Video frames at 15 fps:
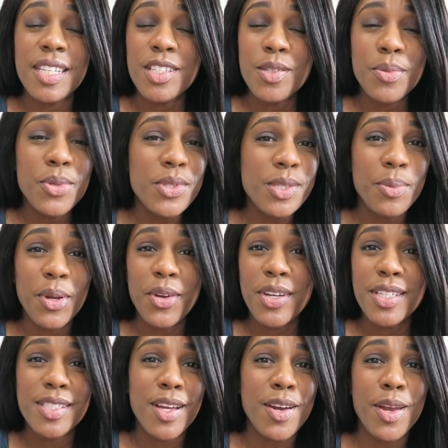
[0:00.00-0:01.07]
teachable
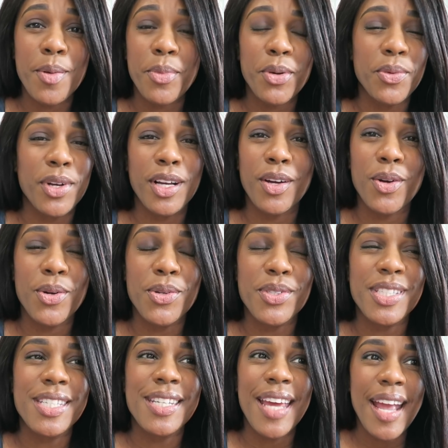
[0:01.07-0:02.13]
spirit is our number one
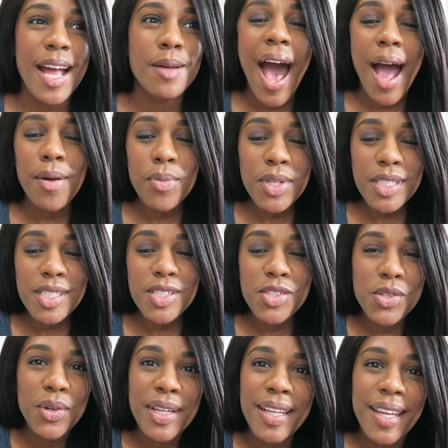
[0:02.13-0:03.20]
goal today I want to
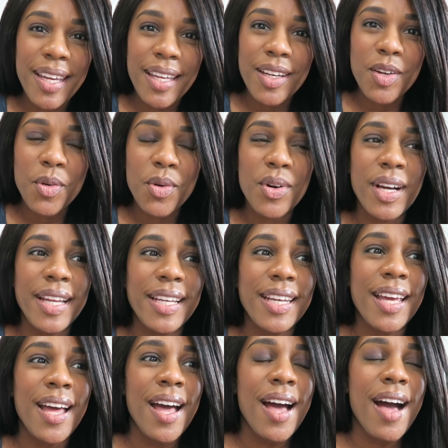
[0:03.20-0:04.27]
join in
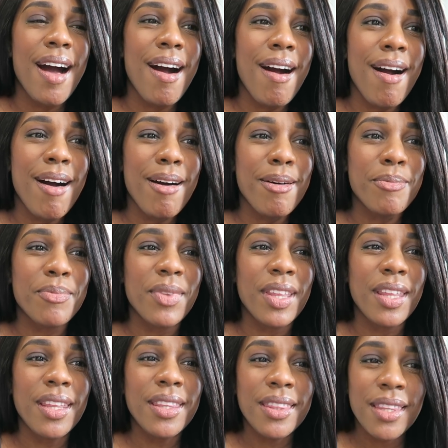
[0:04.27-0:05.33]
on um,
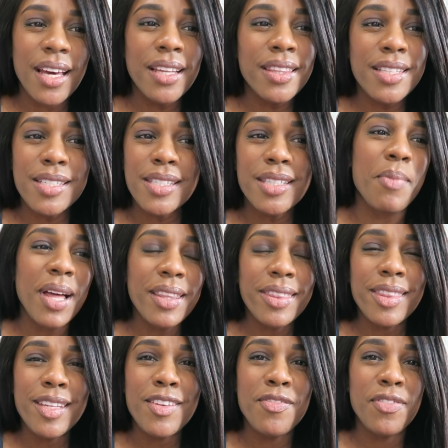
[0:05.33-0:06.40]
uh, this
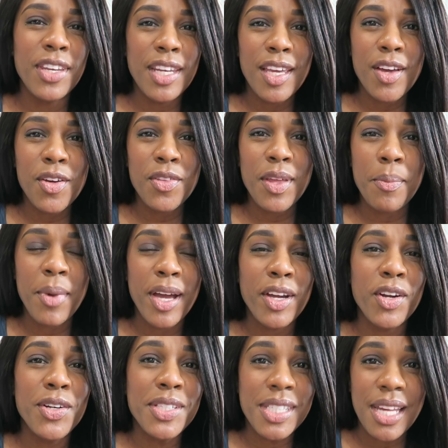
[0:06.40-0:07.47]
monthly video that my
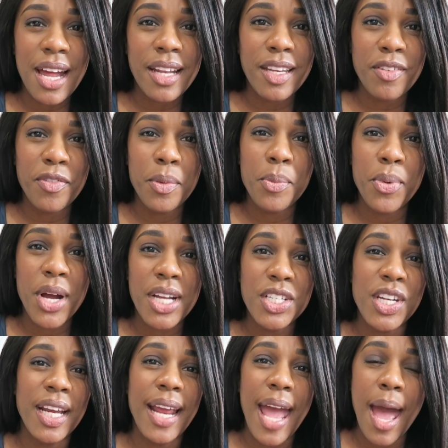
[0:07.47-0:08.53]
girl Tanya from
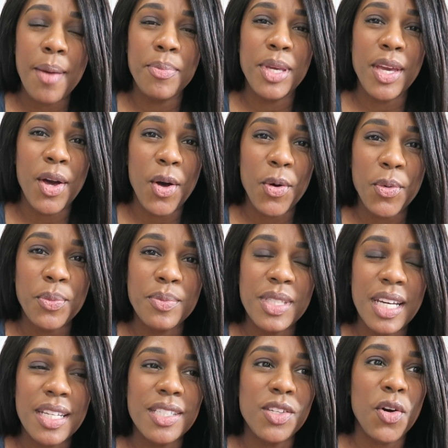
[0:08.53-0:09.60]
Project Happy Home
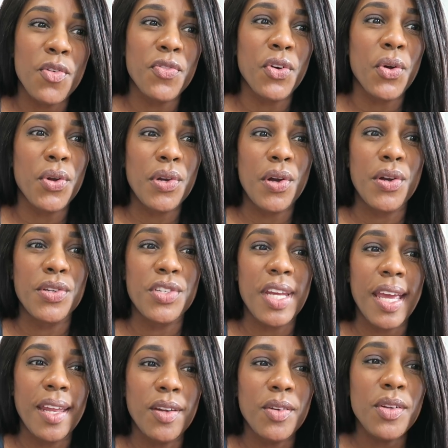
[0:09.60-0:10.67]
does over on her
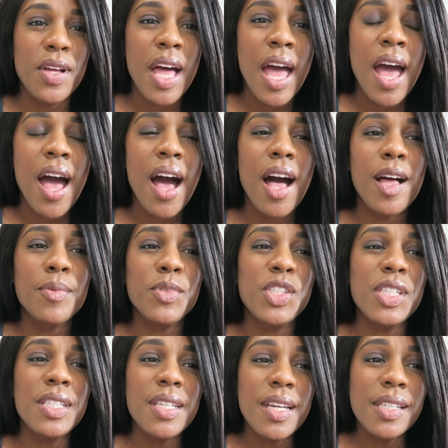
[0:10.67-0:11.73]
channel. Um,
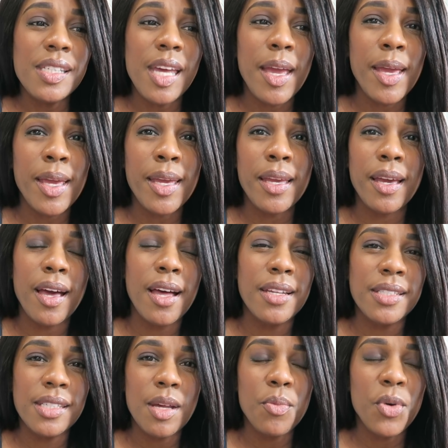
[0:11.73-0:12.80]
she does a,
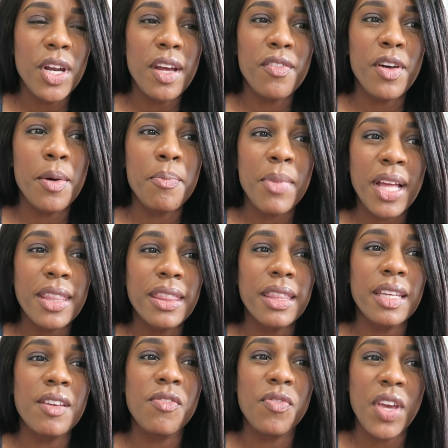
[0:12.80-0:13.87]
a, somewhat of a
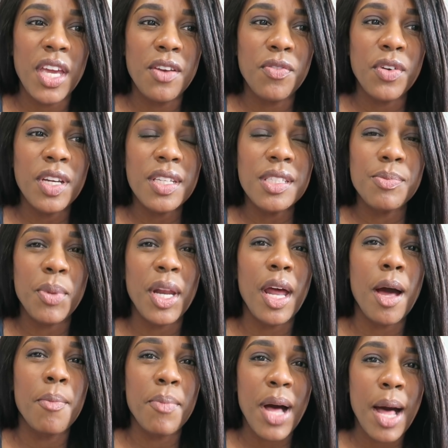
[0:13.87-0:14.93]
monthly favorites,
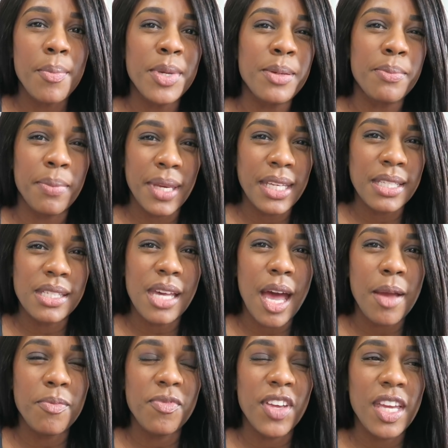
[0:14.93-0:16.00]
but a mommy me
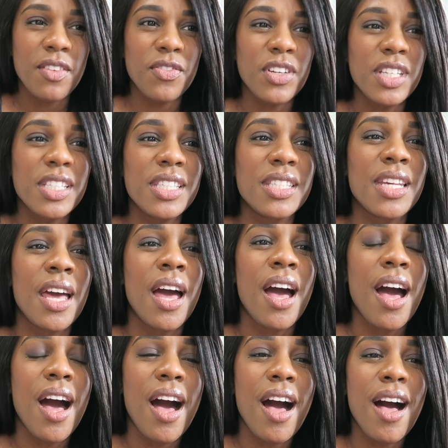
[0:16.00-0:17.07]
time favorites.
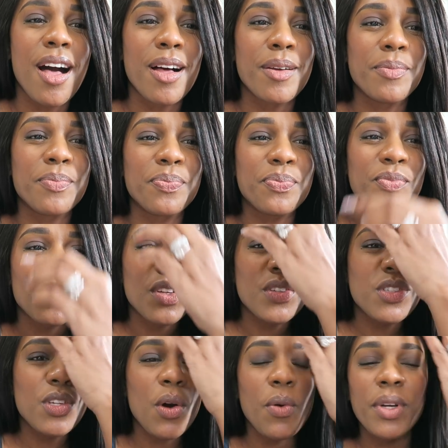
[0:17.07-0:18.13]
Um,
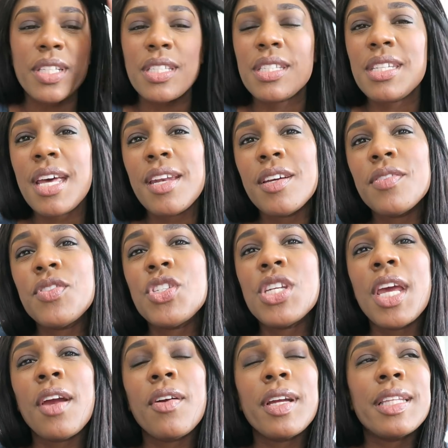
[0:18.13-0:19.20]
so instead of
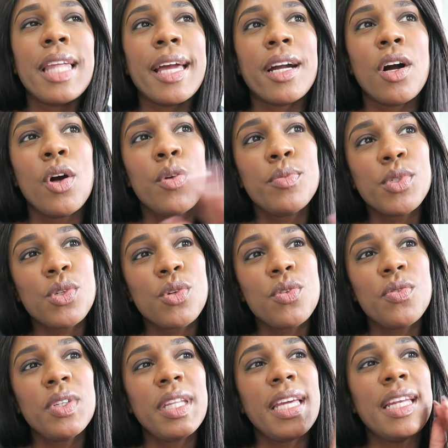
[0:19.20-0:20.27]
sharing like
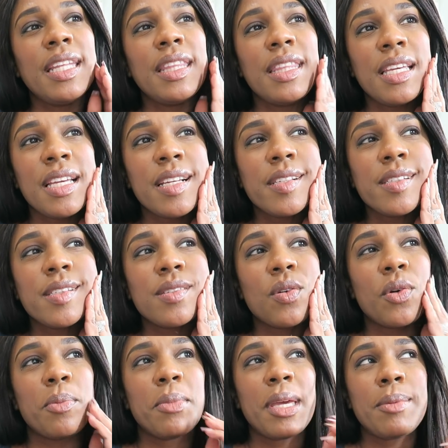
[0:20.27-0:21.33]
homeschool related things
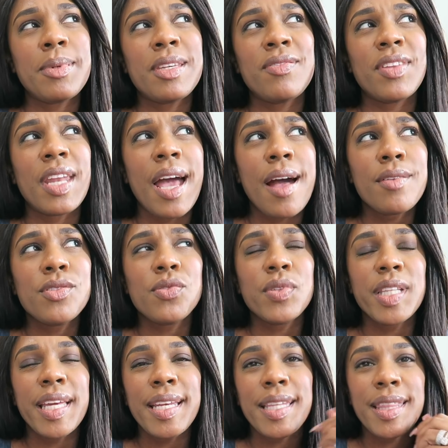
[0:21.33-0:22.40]
or maybe even house
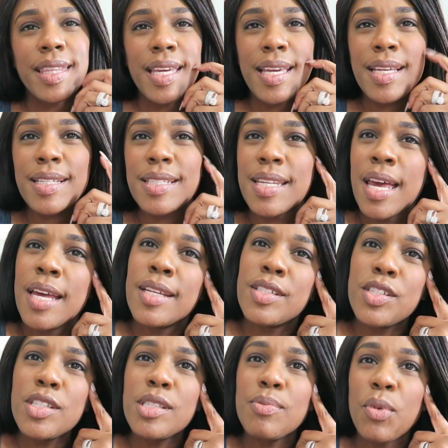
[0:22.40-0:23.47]
related things,
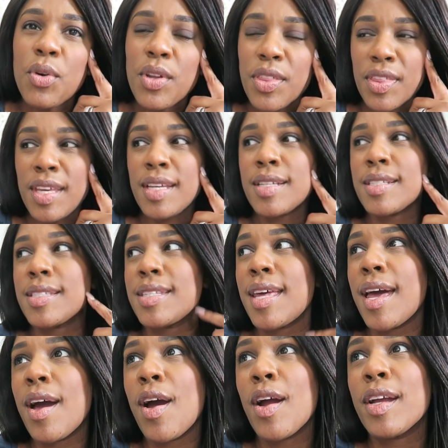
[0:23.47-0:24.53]
just more things
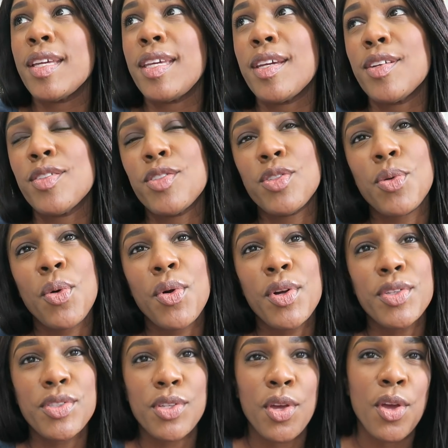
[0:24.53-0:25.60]
that are geared
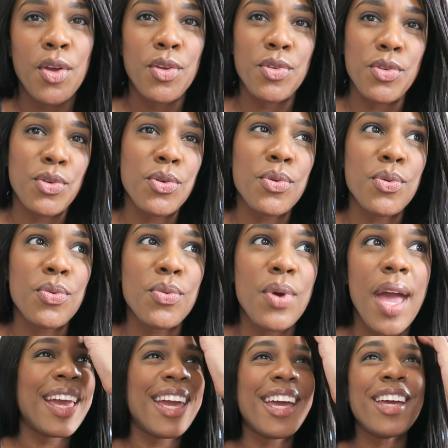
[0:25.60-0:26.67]
towards
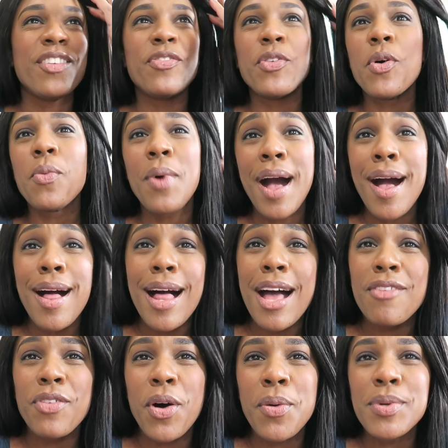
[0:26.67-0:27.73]
you. And for a while,
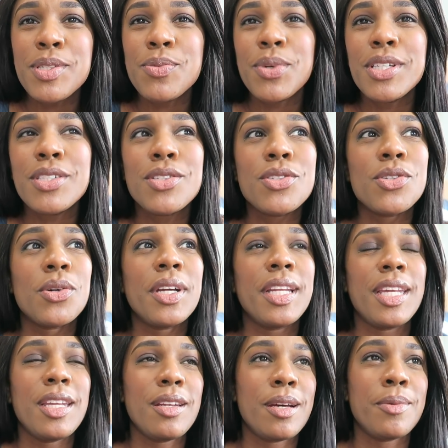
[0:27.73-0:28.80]
I've always wanted to
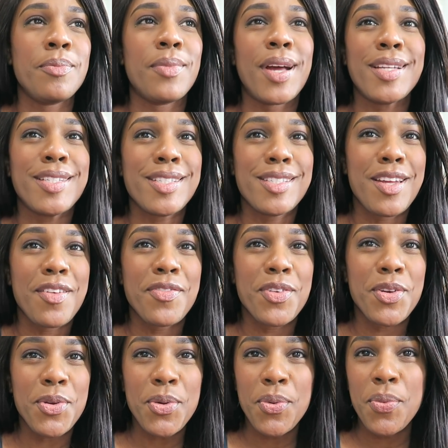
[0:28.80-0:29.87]
join in. I, I just
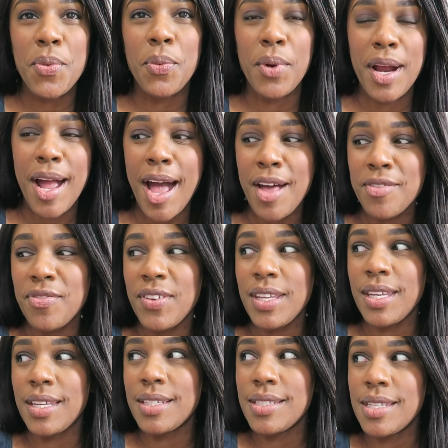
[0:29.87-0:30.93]
never knew where I
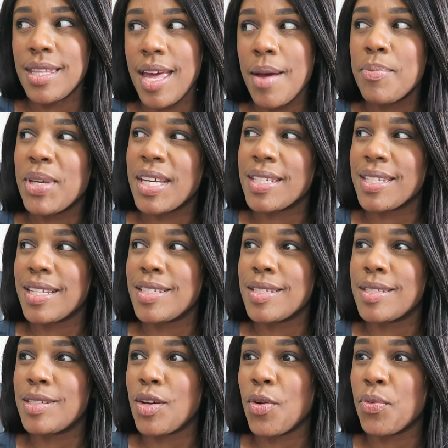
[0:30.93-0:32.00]
fit into that because I
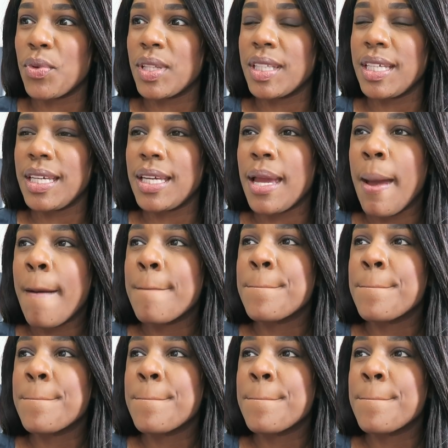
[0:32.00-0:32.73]
just don't really really